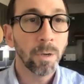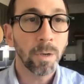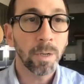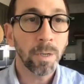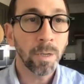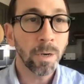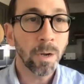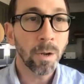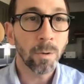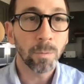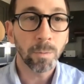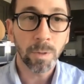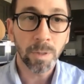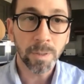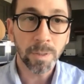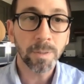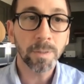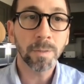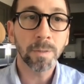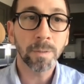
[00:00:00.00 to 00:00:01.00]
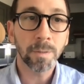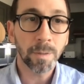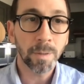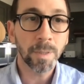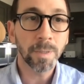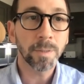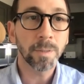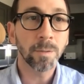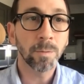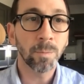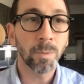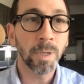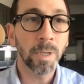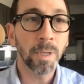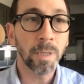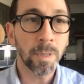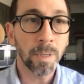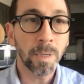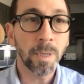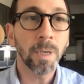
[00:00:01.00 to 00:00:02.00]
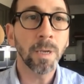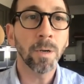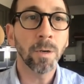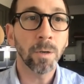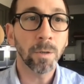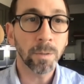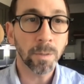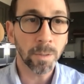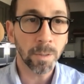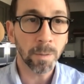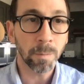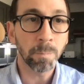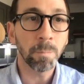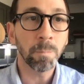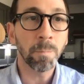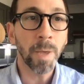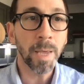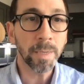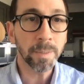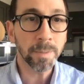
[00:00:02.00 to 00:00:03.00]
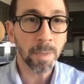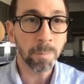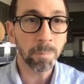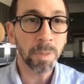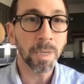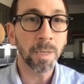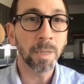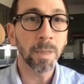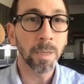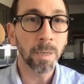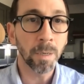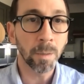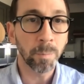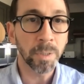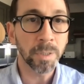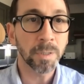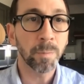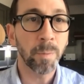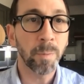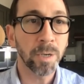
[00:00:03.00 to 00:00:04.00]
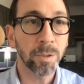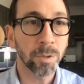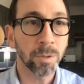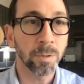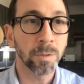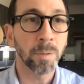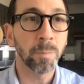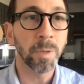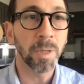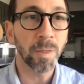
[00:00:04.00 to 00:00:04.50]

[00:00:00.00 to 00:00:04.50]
you know, this is this is really the year to make something a little bit special to be